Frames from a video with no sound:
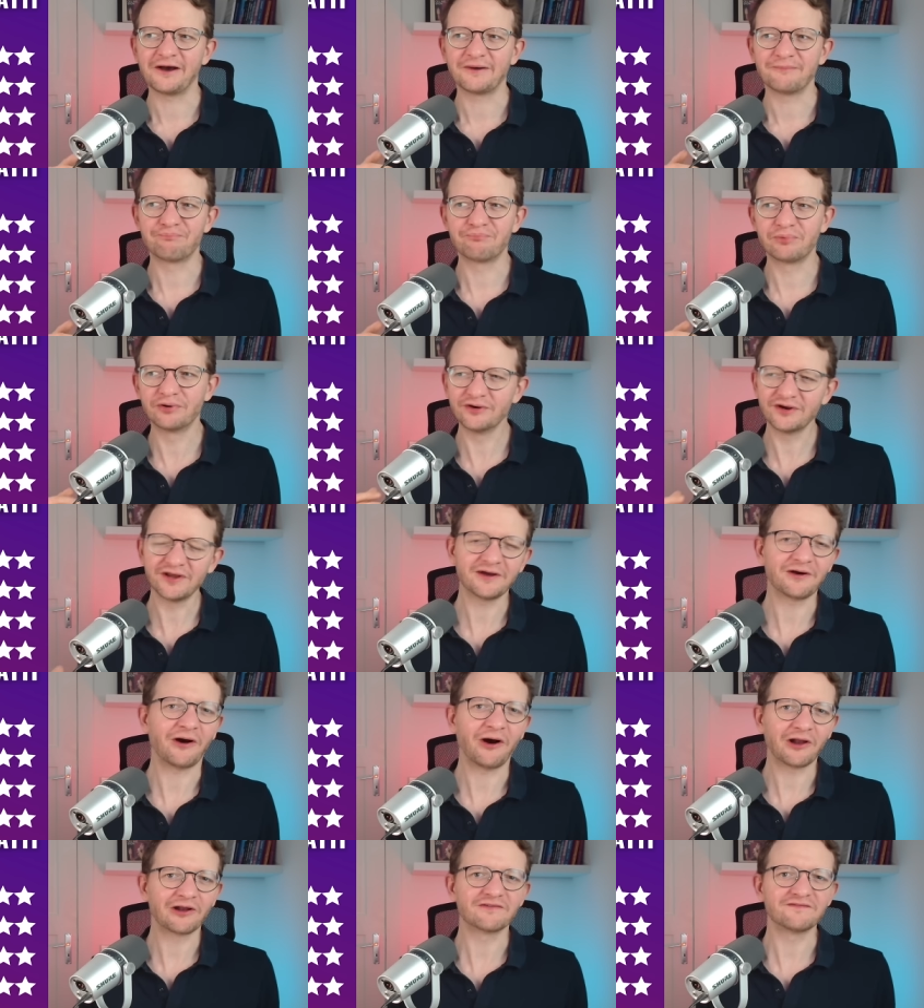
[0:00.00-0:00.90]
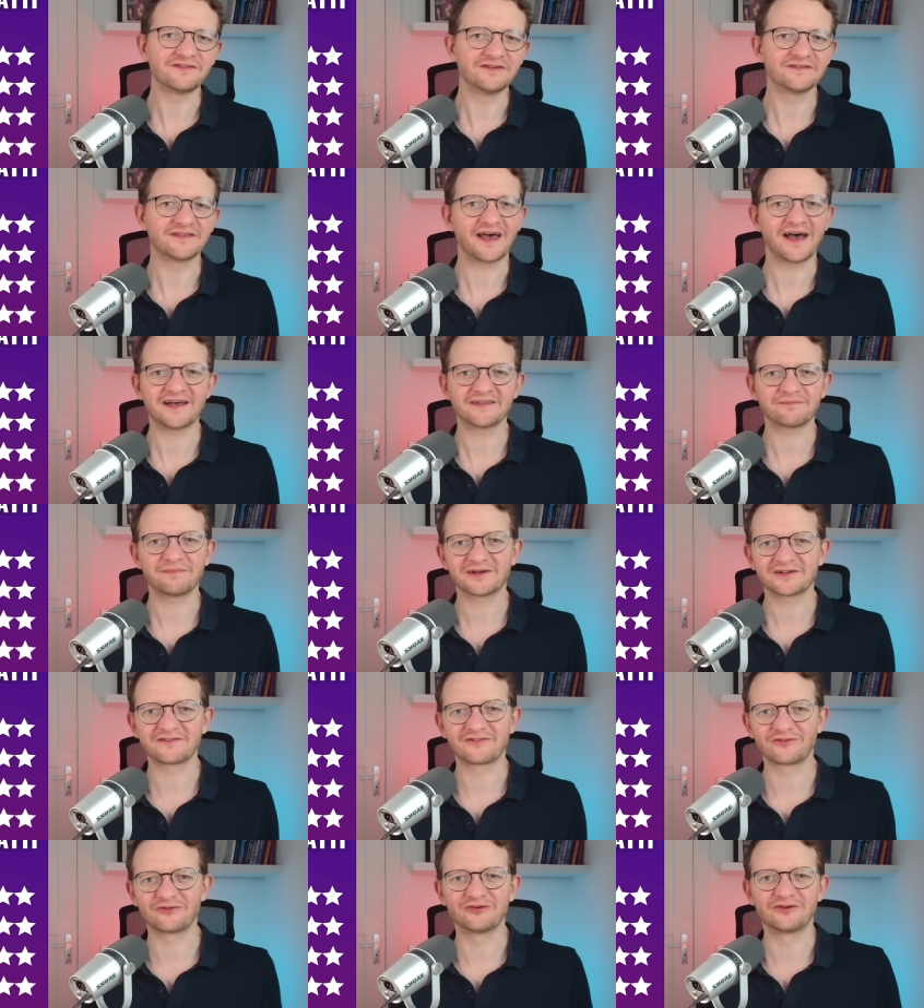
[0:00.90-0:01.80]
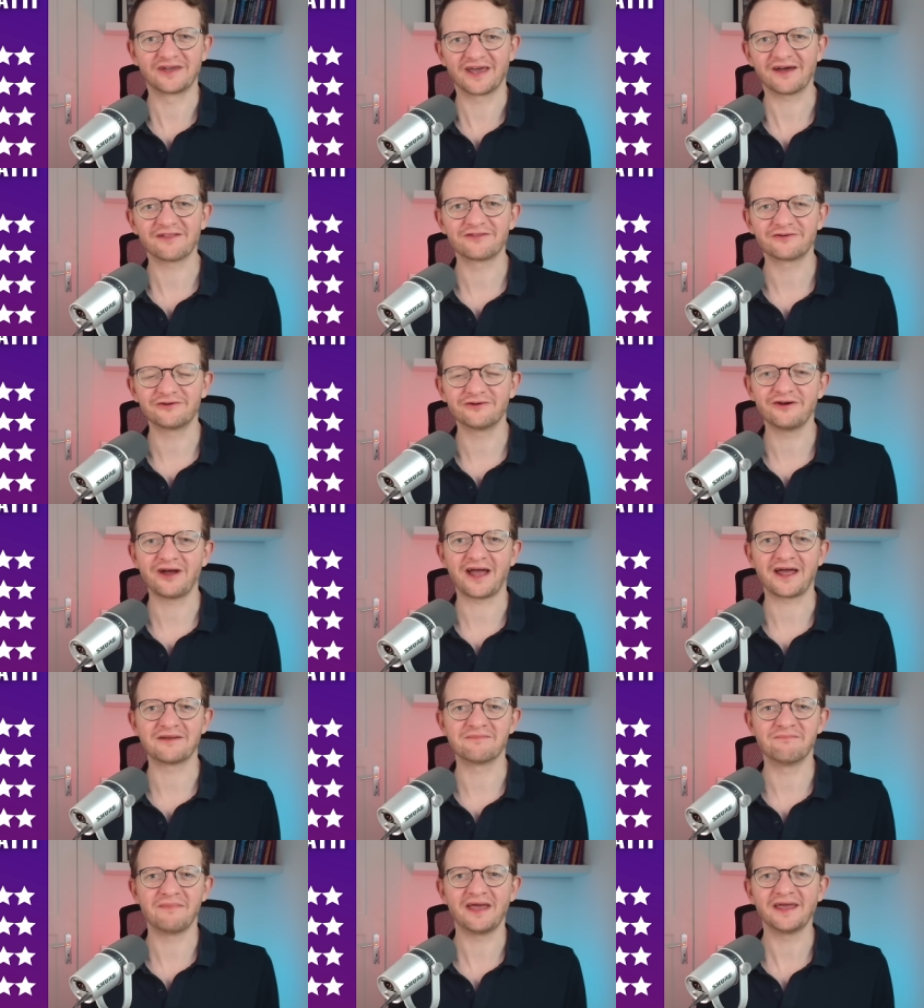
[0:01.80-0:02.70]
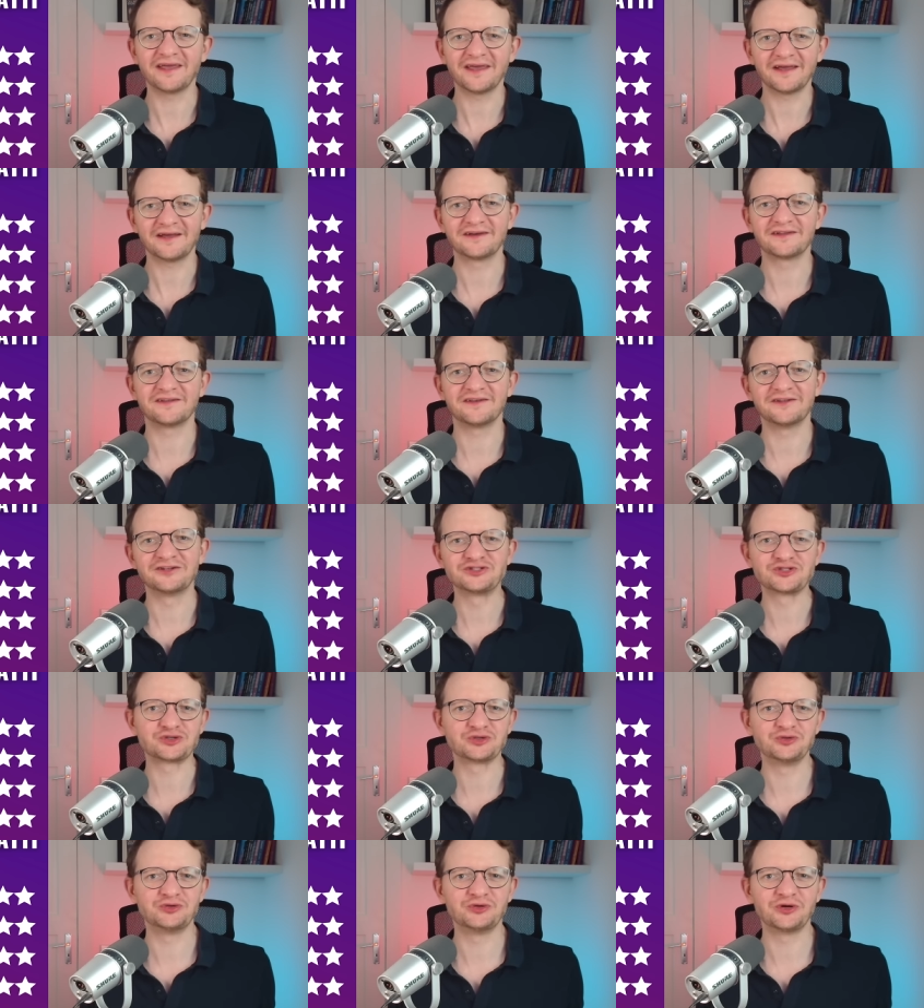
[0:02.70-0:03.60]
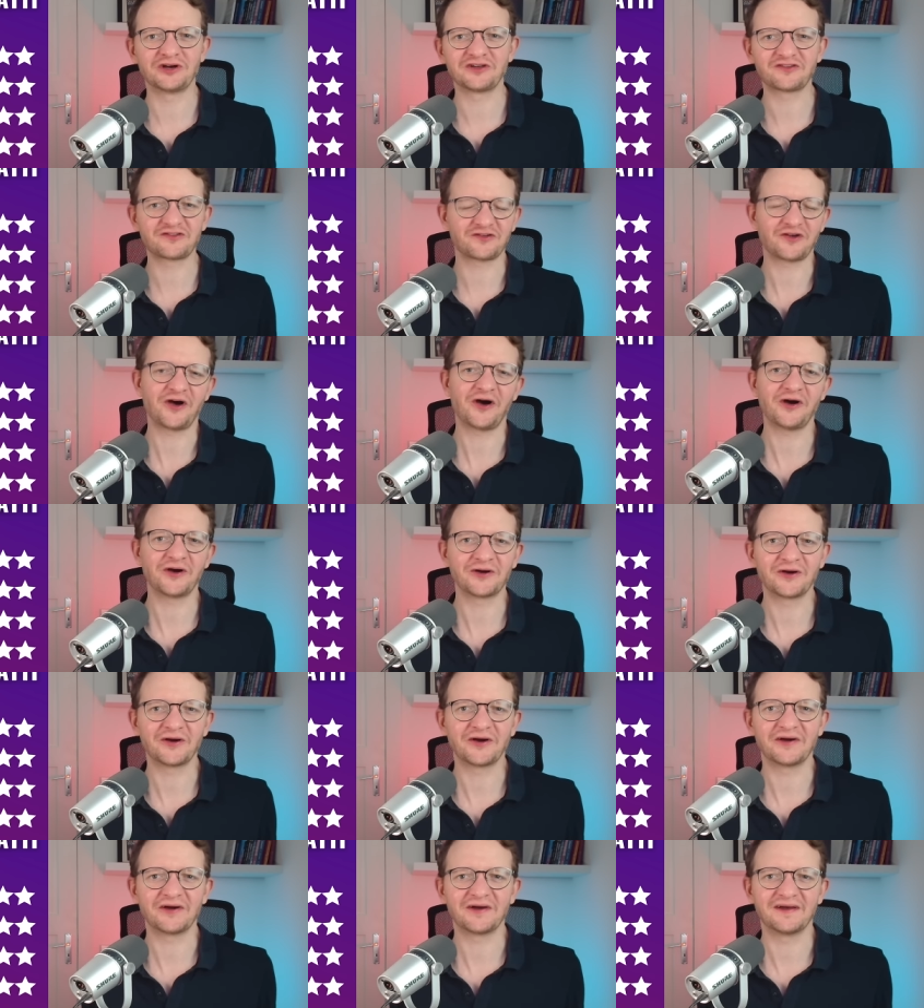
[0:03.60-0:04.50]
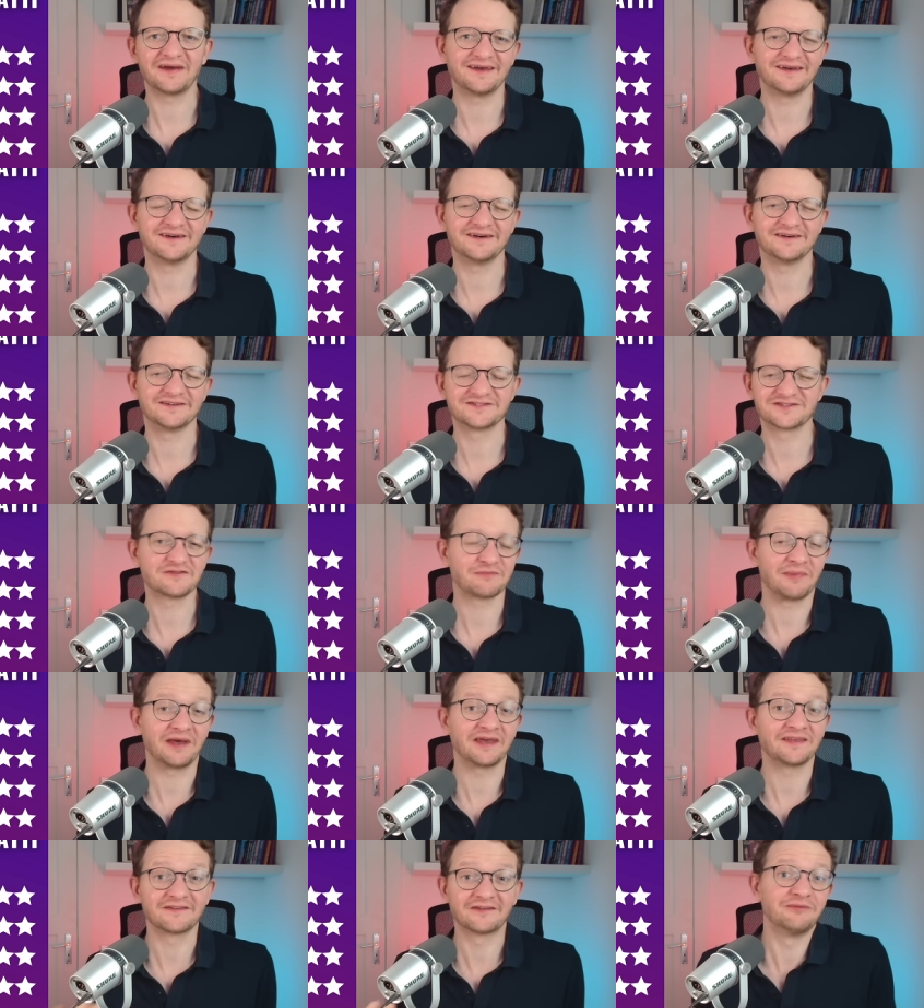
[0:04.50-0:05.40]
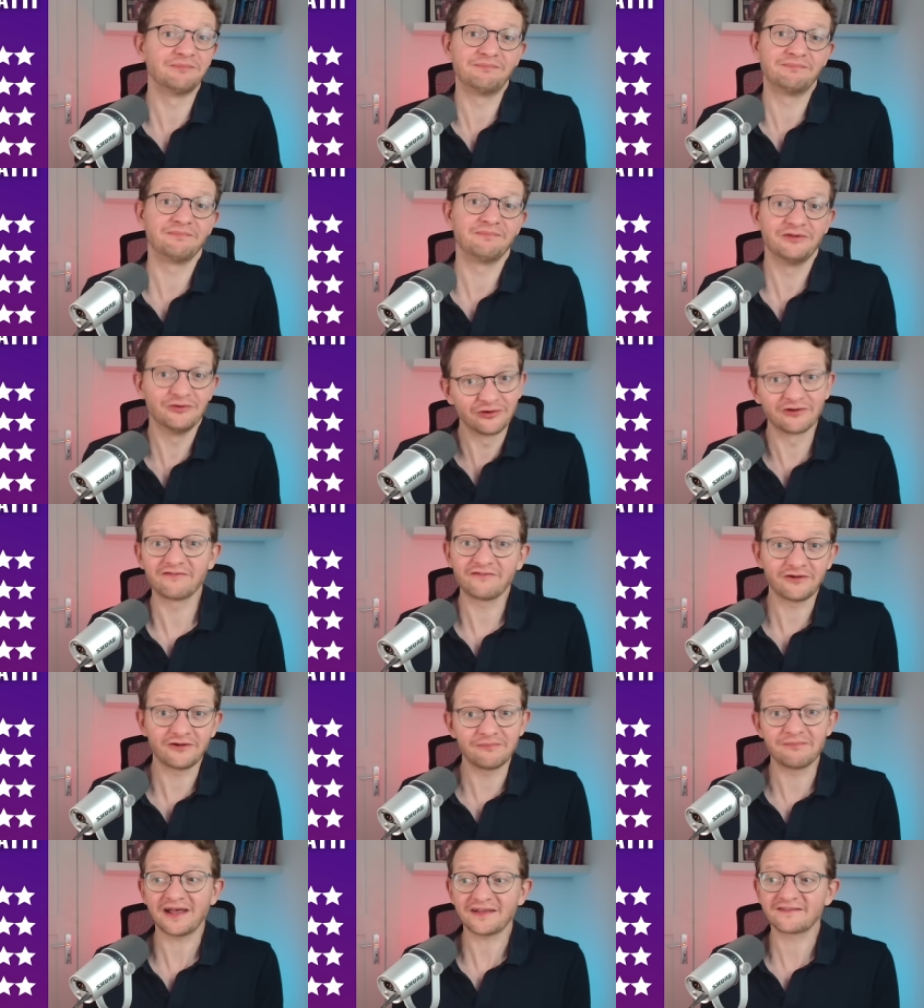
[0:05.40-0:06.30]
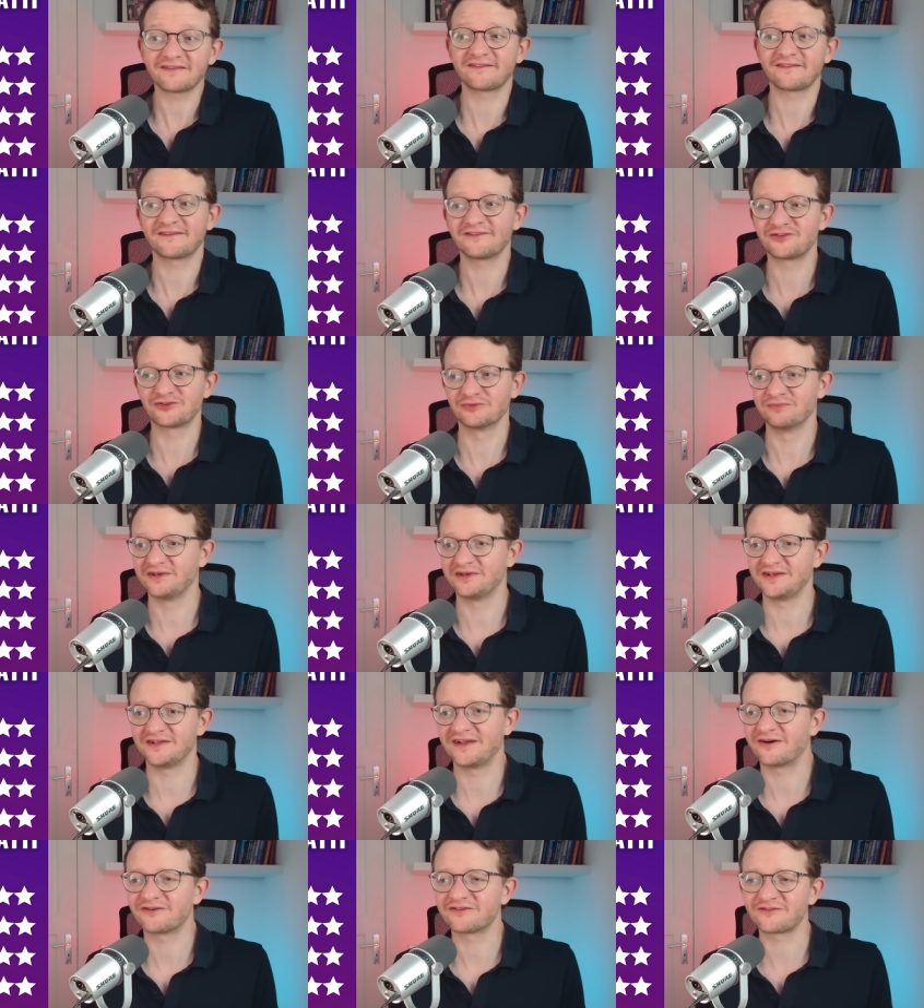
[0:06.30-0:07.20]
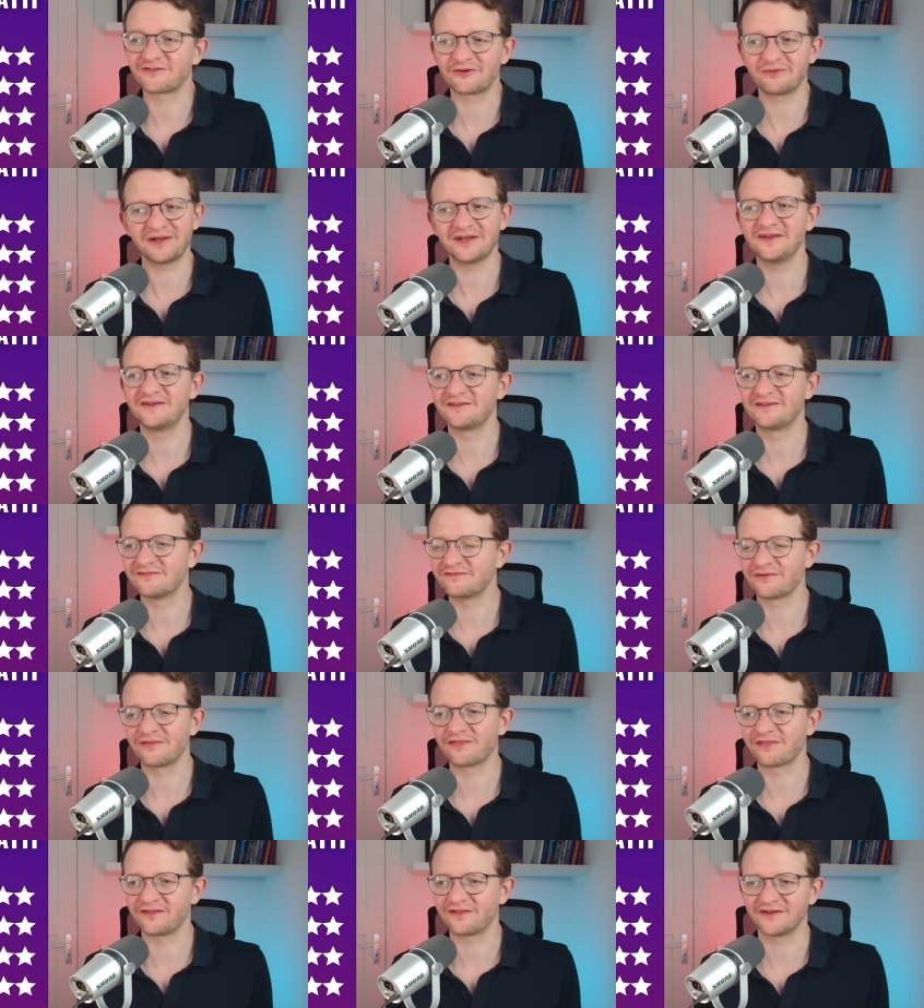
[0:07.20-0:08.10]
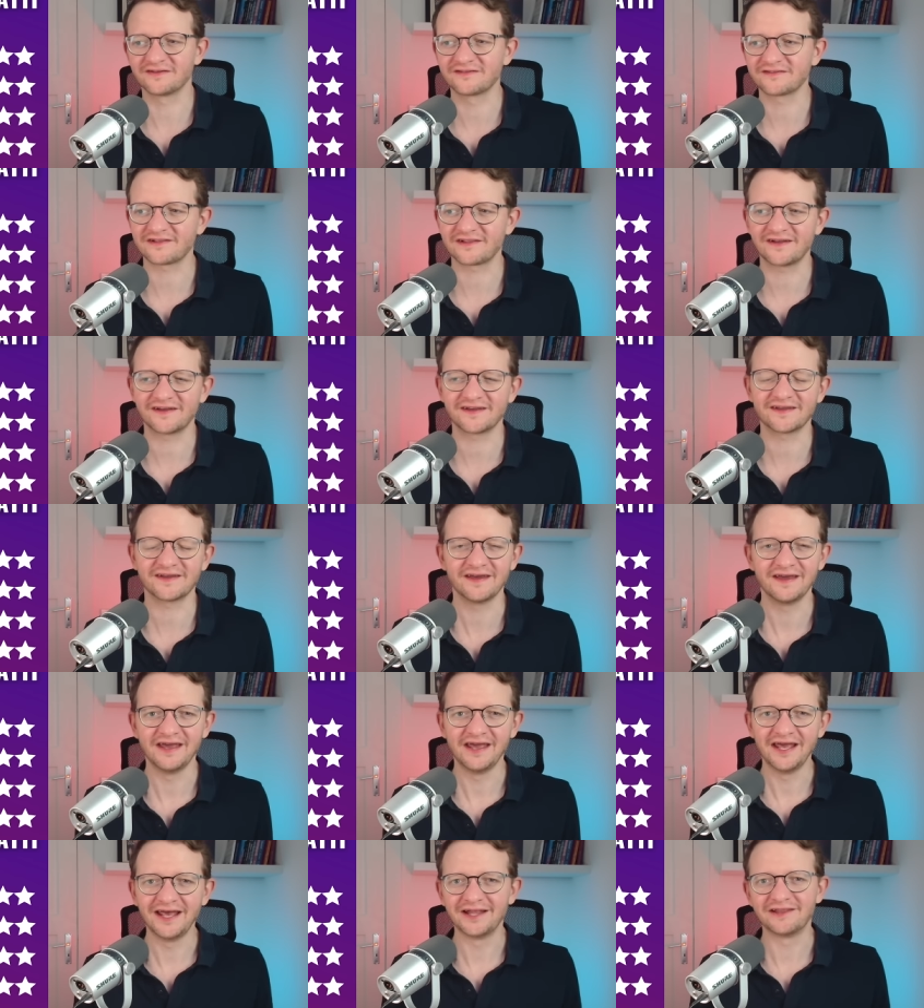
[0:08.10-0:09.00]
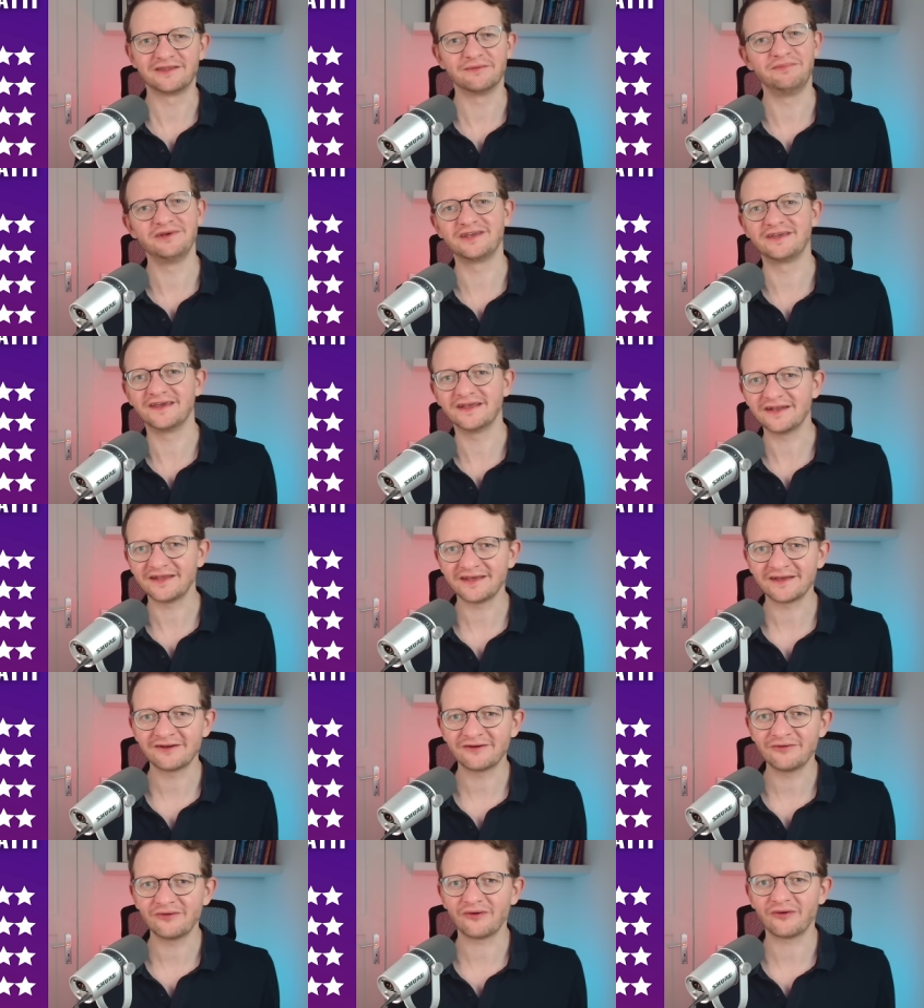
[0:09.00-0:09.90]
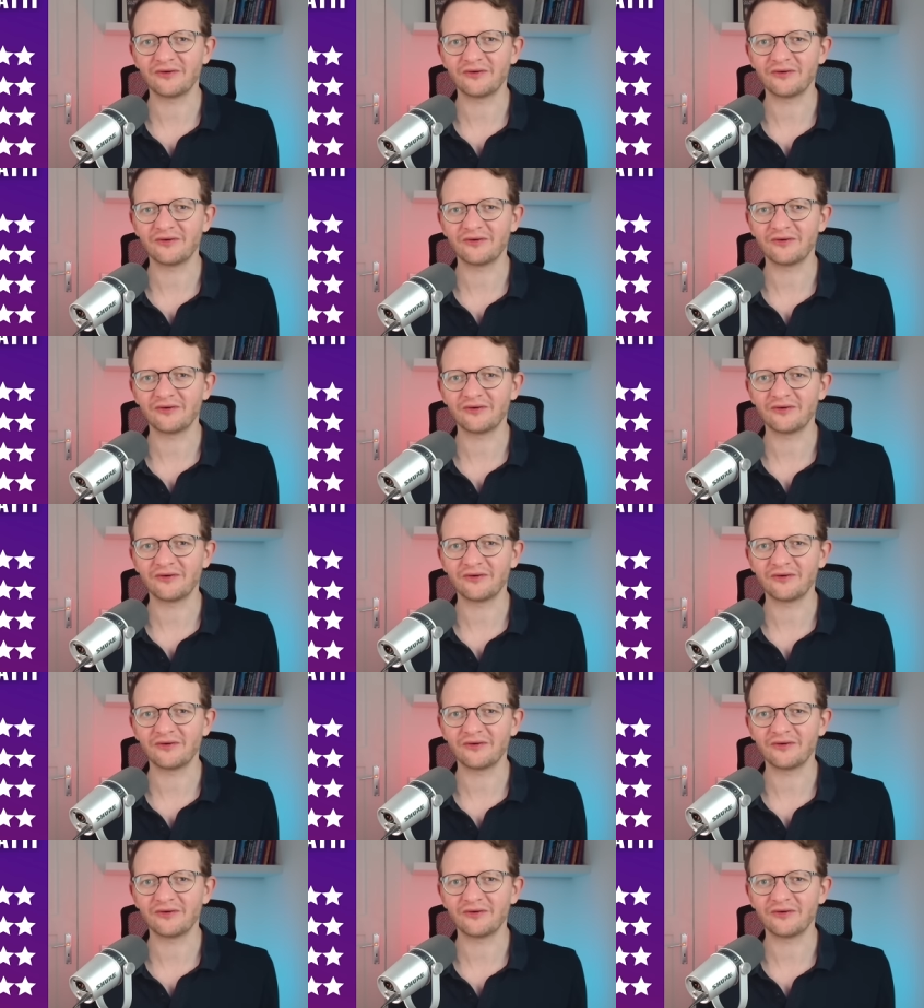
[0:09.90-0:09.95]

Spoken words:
putting all of these aspects together and making it into a song just makes it a beautiful mess to me. There are so many different things, like the beginning,